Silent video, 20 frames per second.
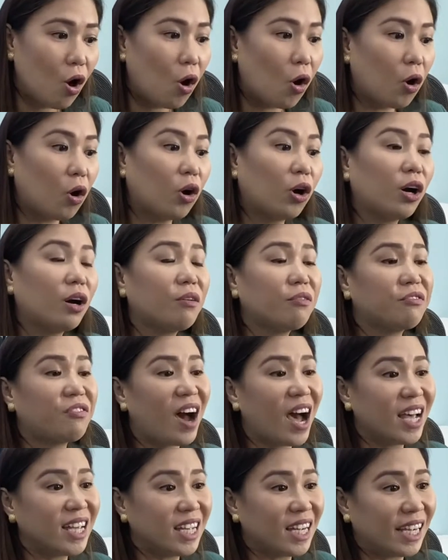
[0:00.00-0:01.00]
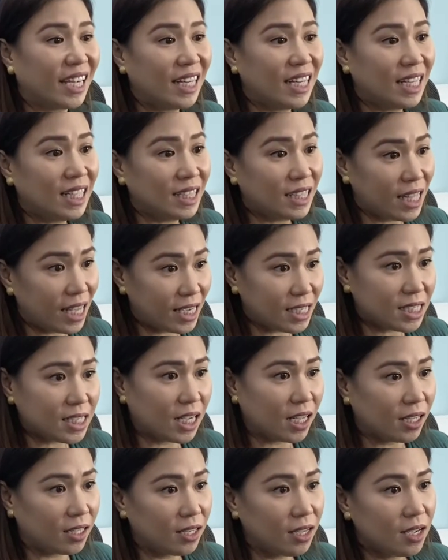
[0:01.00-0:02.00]
or via
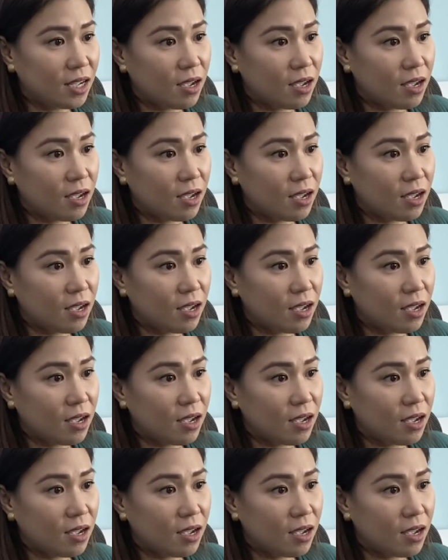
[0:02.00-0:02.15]
inhalation,